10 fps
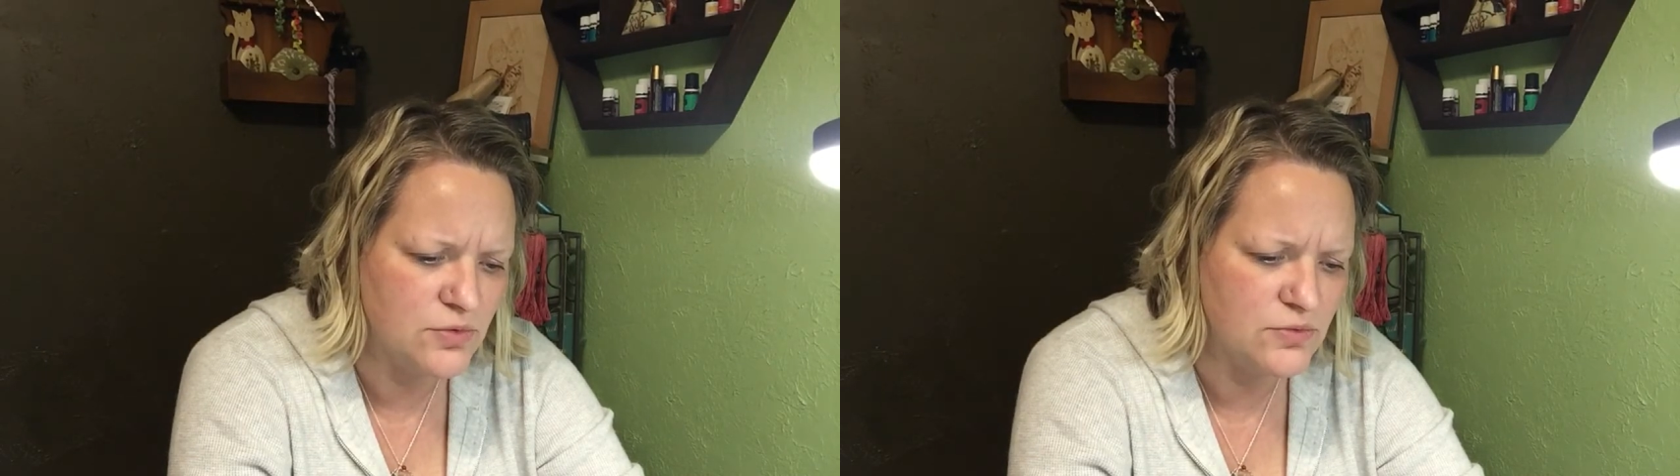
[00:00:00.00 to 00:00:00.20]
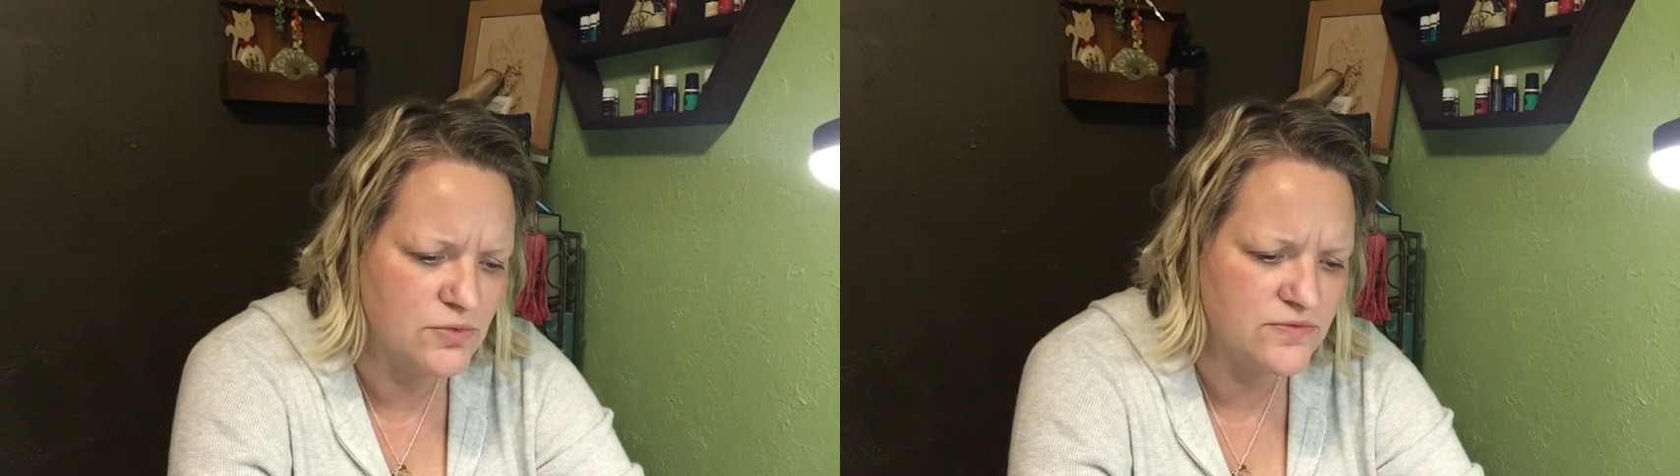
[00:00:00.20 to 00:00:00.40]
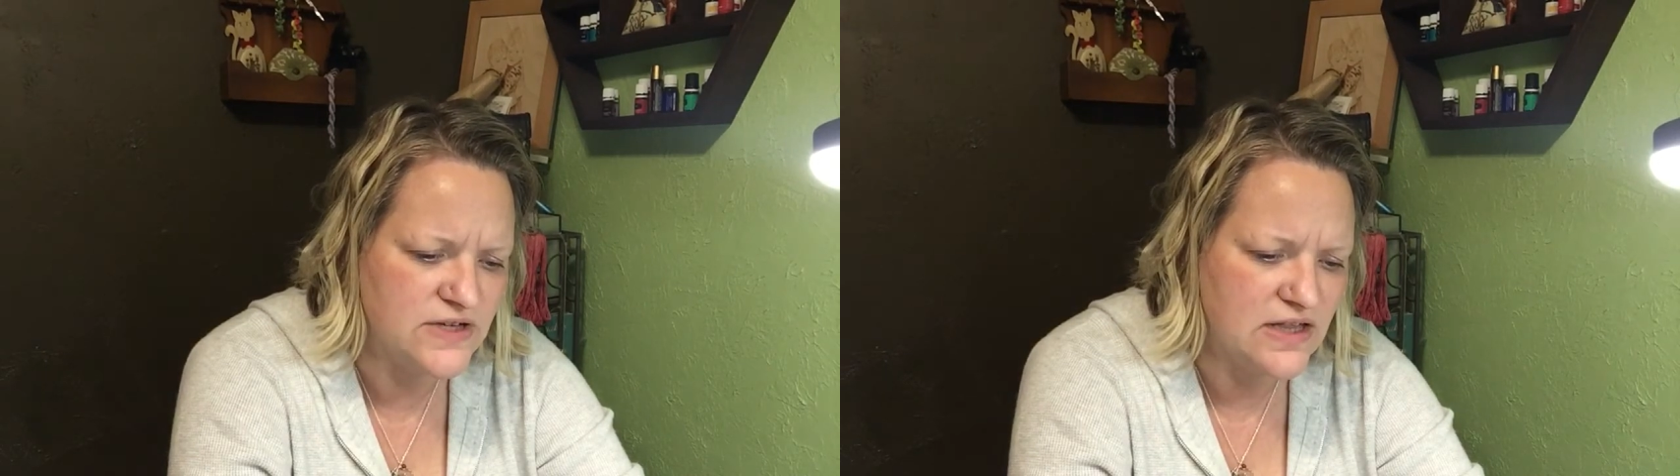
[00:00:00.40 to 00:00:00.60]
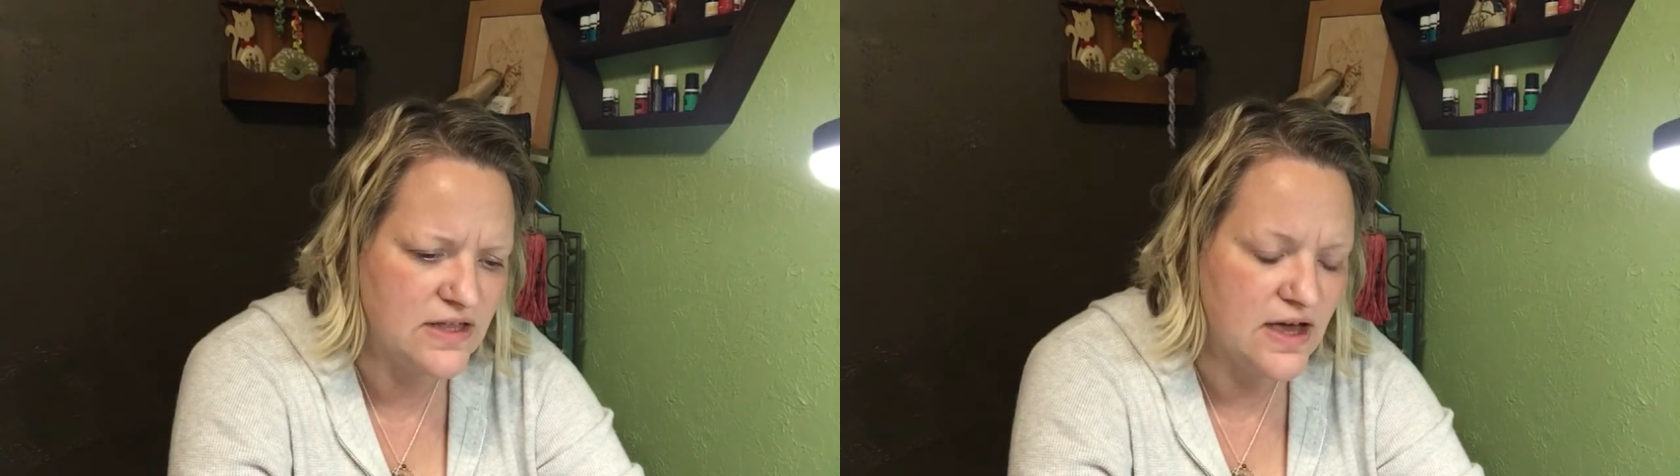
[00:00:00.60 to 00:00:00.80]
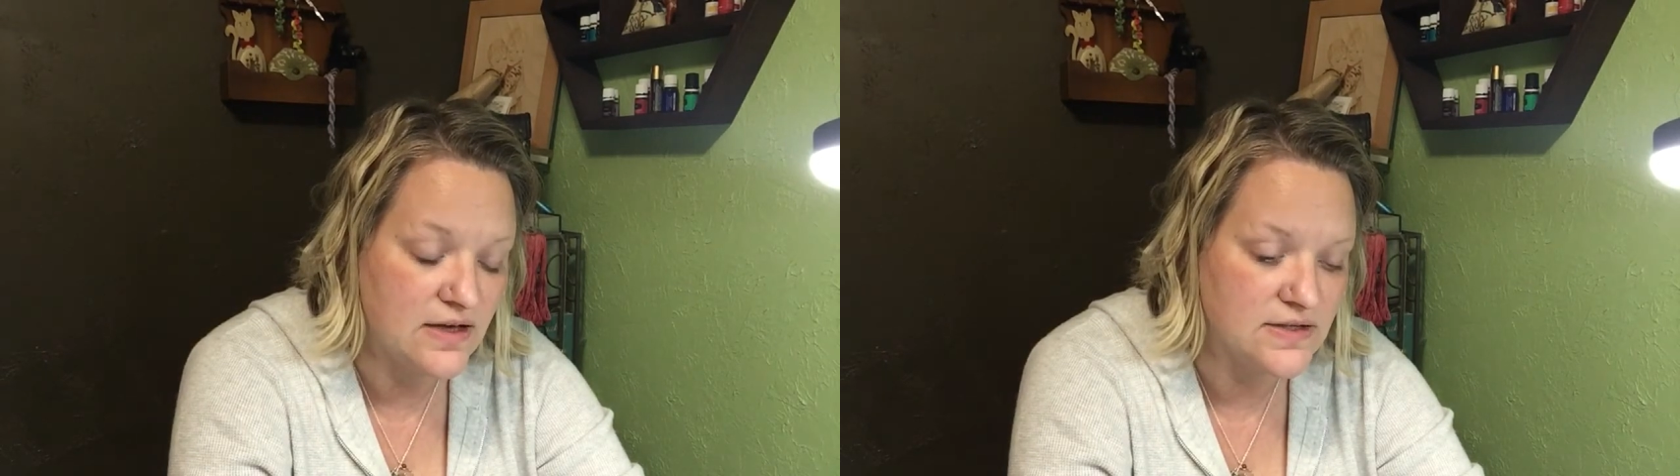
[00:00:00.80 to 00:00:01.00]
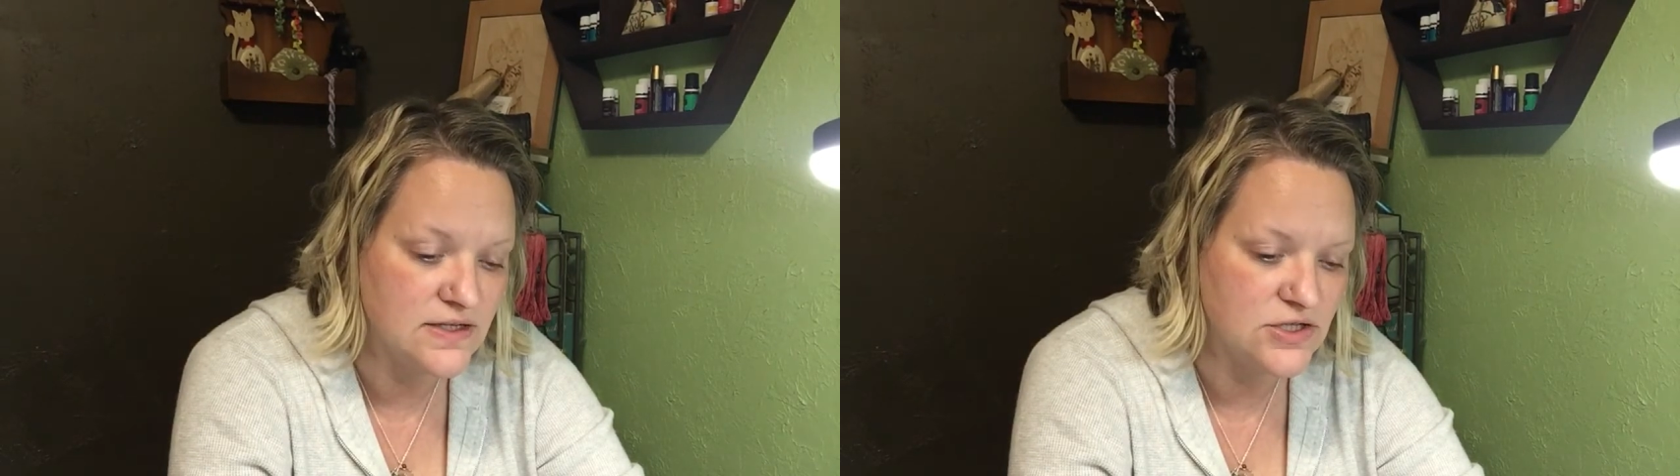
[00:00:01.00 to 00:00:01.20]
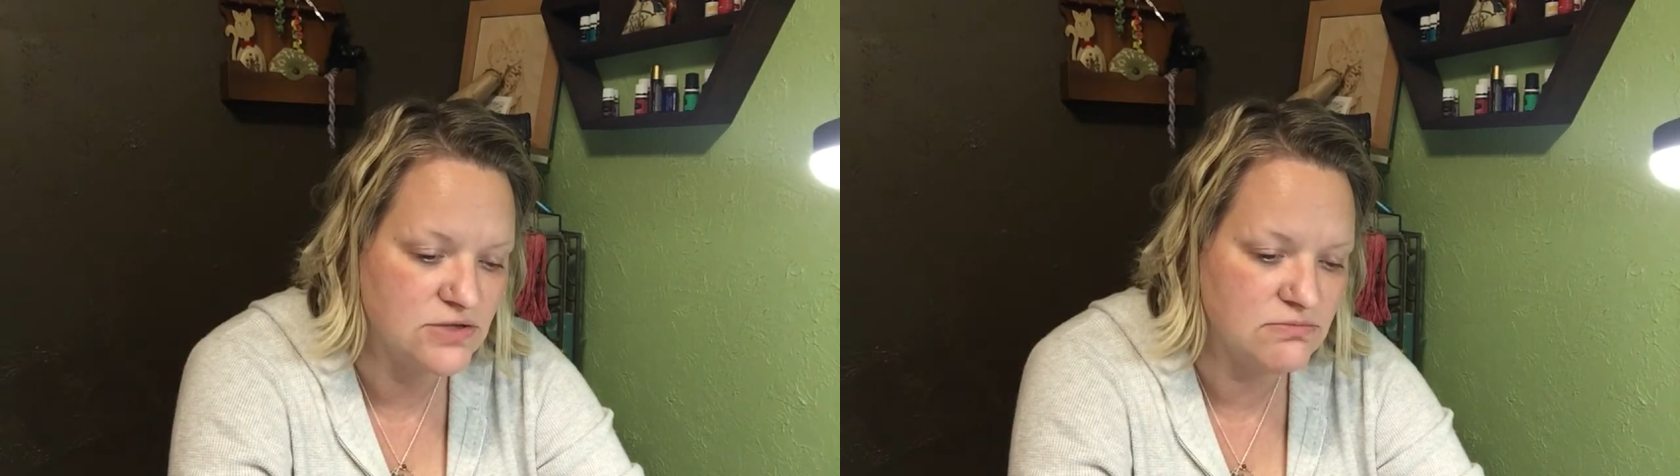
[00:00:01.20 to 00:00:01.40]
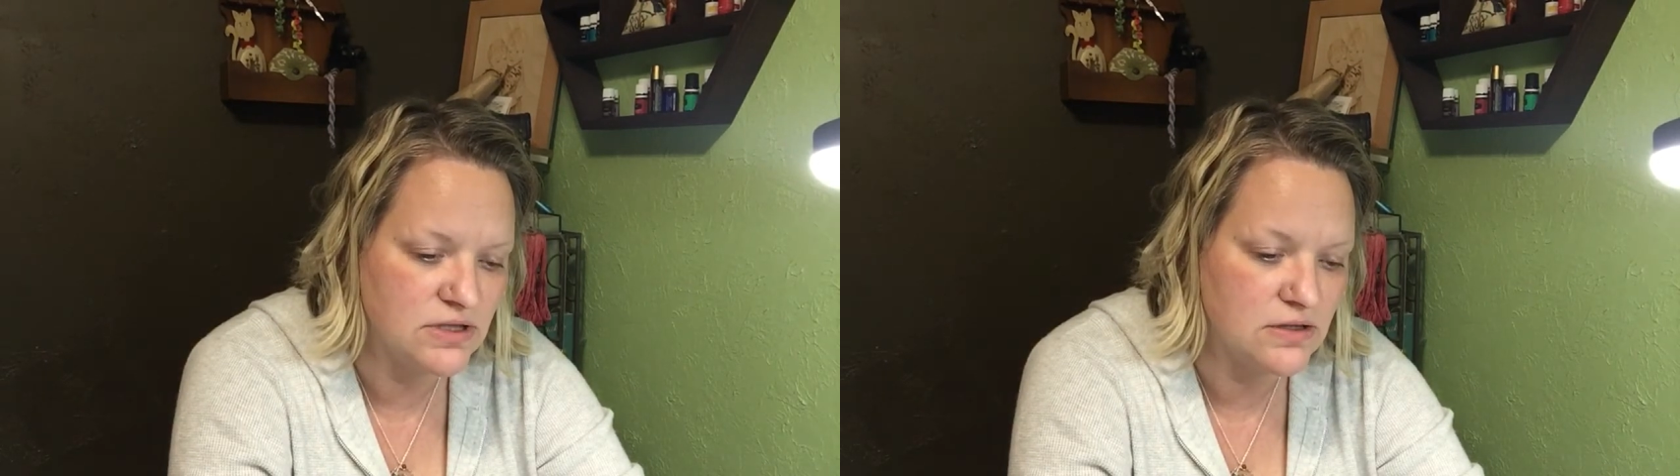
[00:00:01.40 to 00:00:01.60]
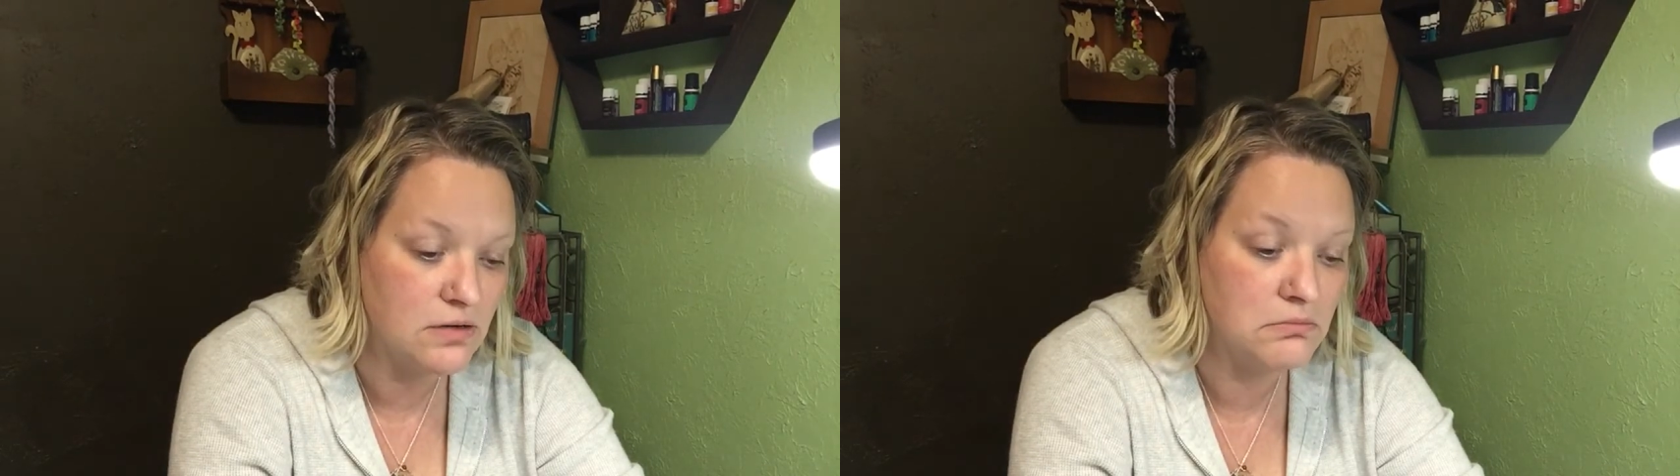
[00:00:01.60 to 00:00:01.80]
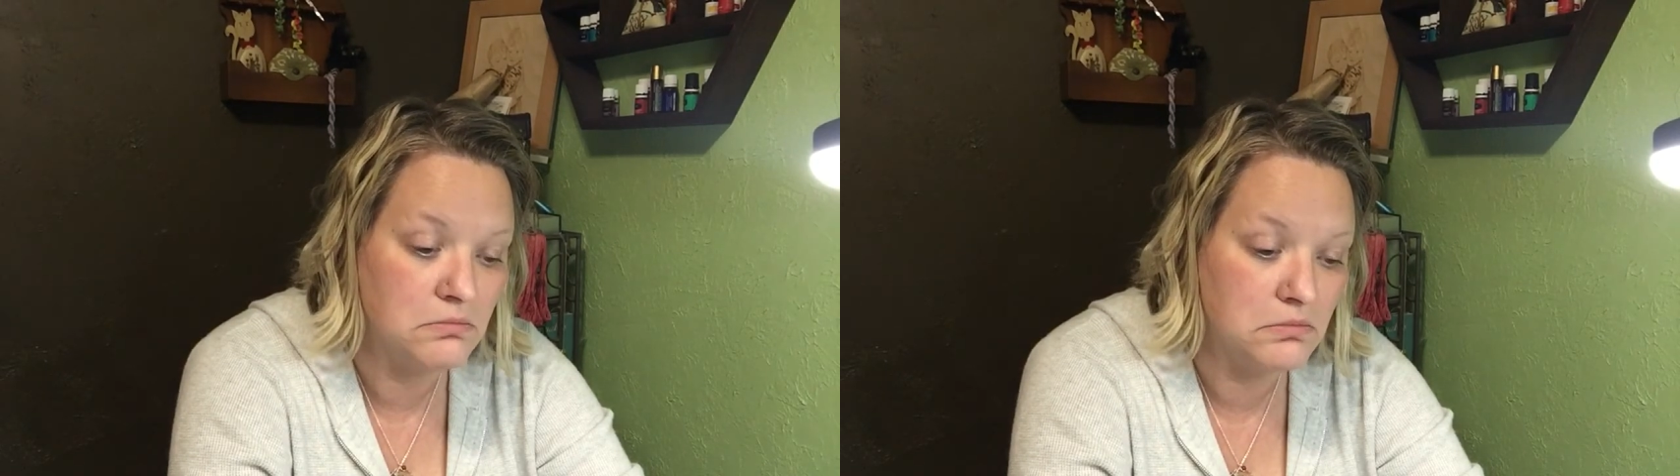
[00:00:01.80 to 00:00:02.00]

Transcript: remove daily oxidation buildup.